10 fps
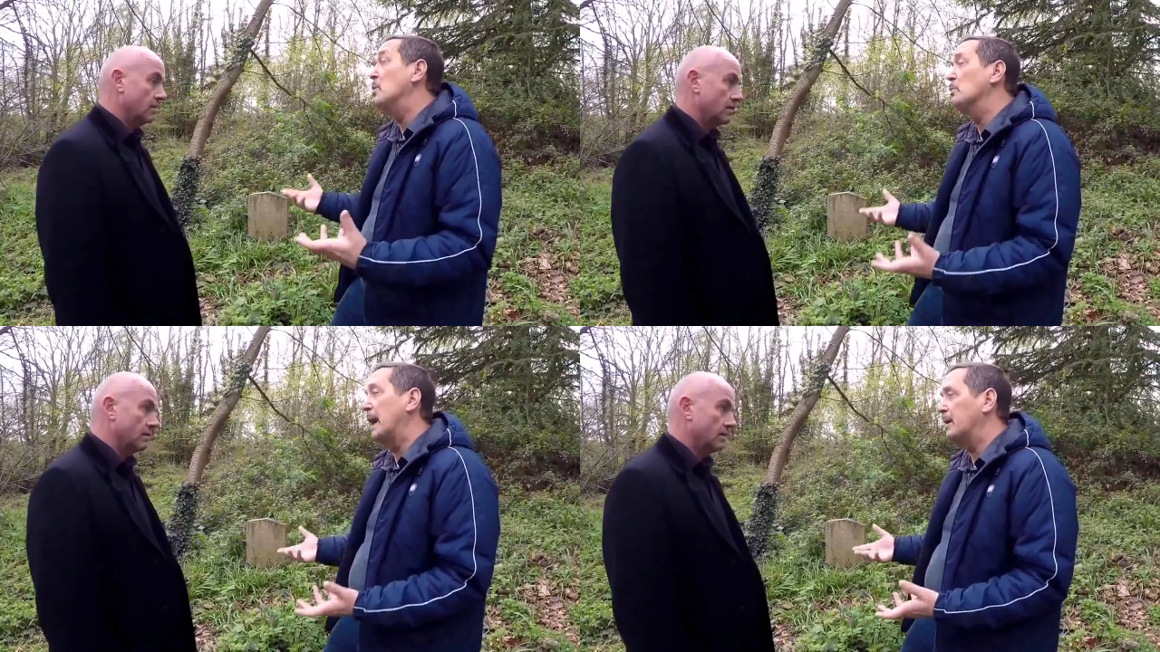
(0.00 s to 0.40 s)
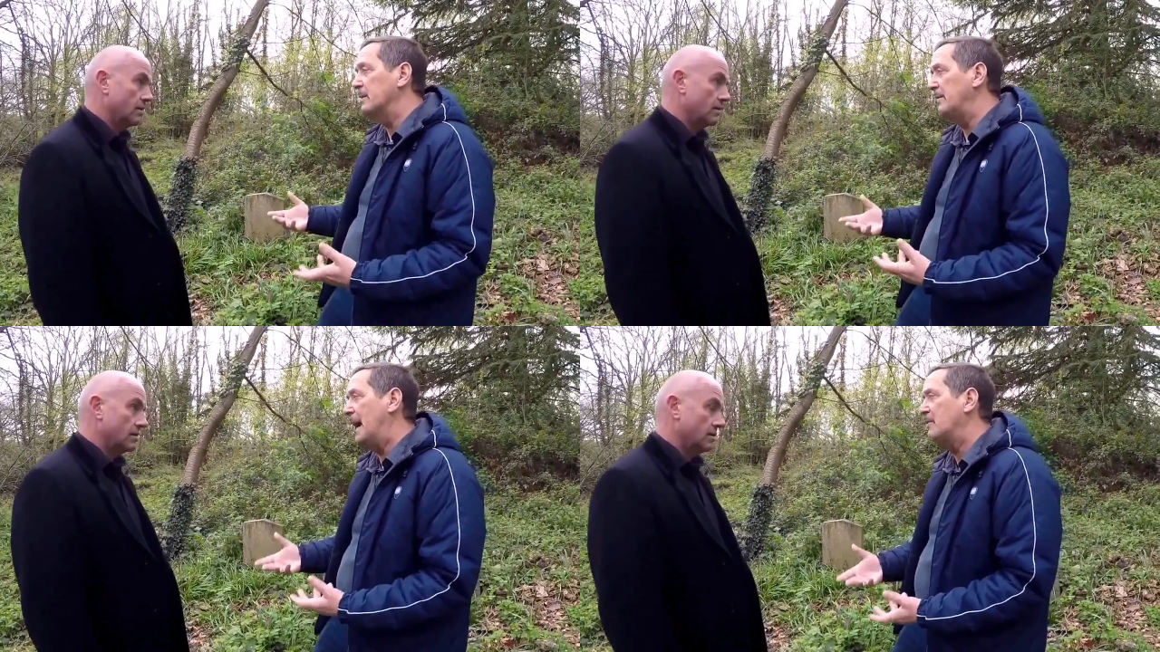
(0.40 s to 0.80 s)
Speaker 1: no record of
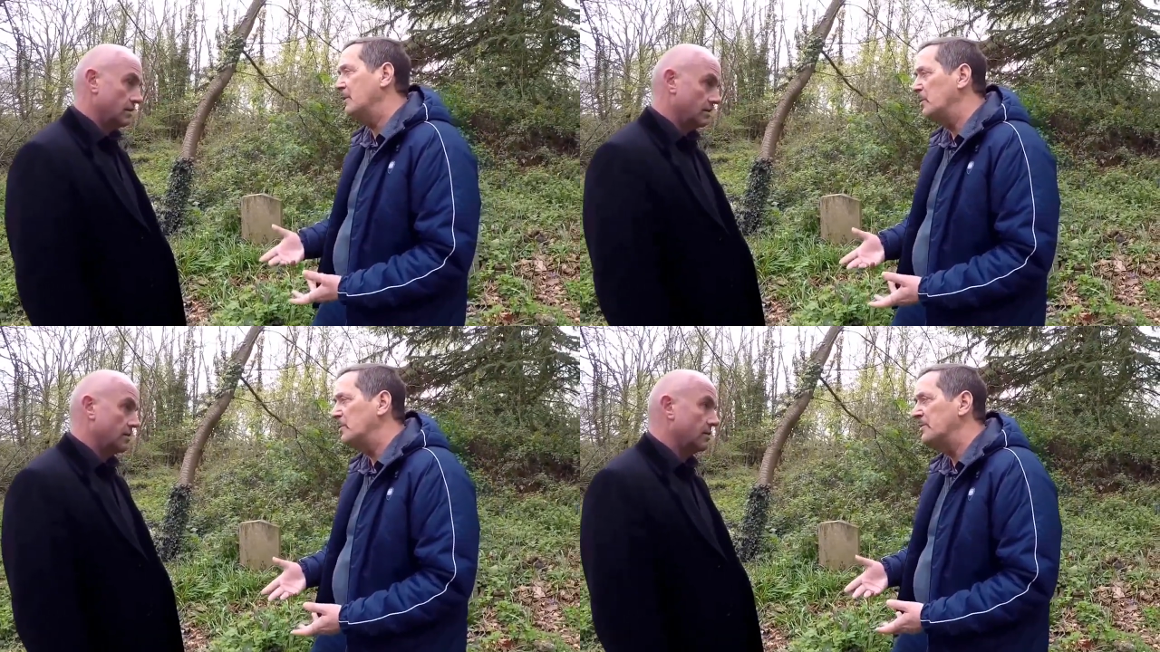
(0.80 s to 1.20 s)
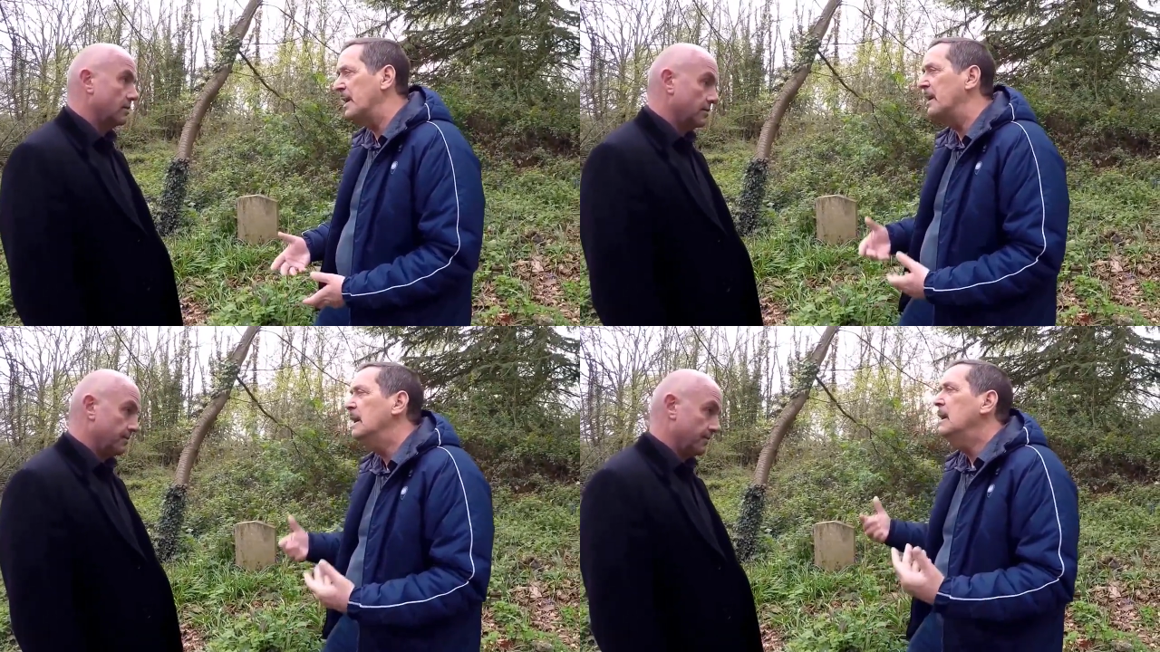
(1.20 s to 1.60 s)
actually who's
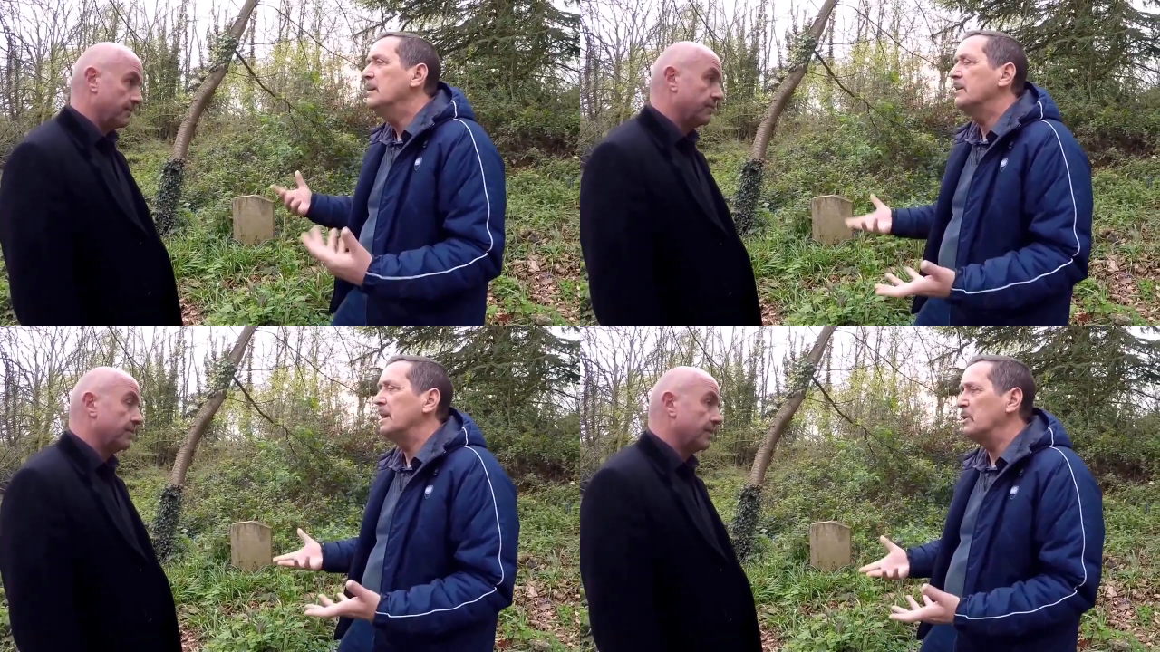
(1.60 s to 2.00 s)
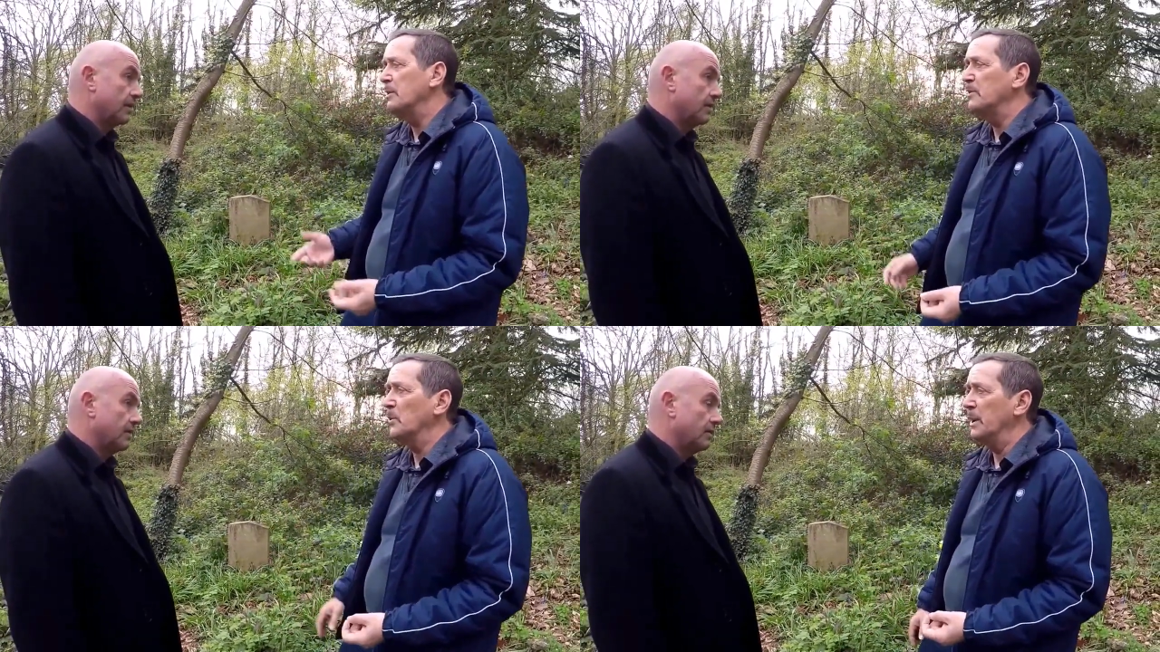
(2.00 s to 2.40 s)
there because they couldn't
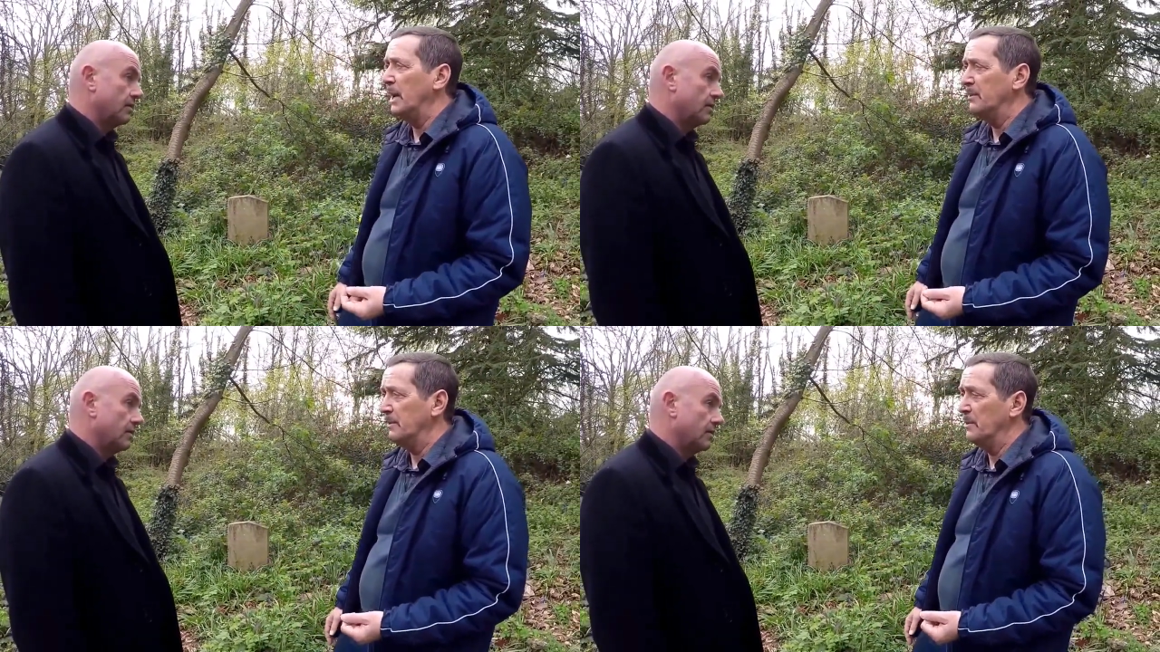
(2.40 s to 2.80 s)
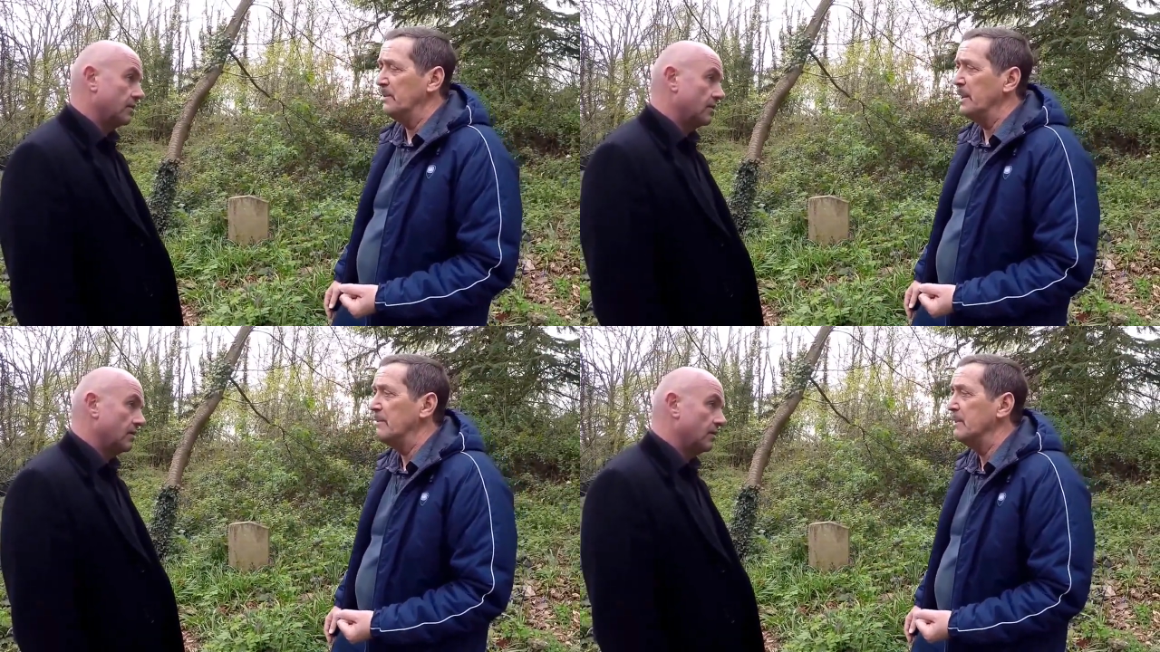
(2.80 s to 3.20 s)
afford headstones
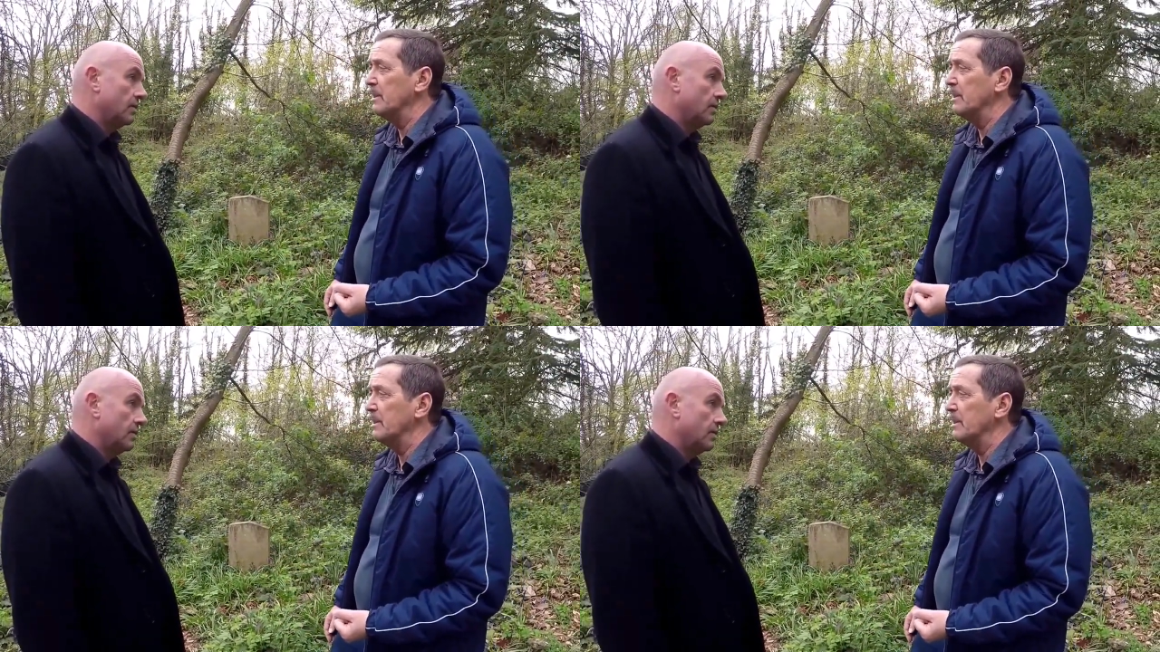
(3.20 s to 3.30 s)
and everything.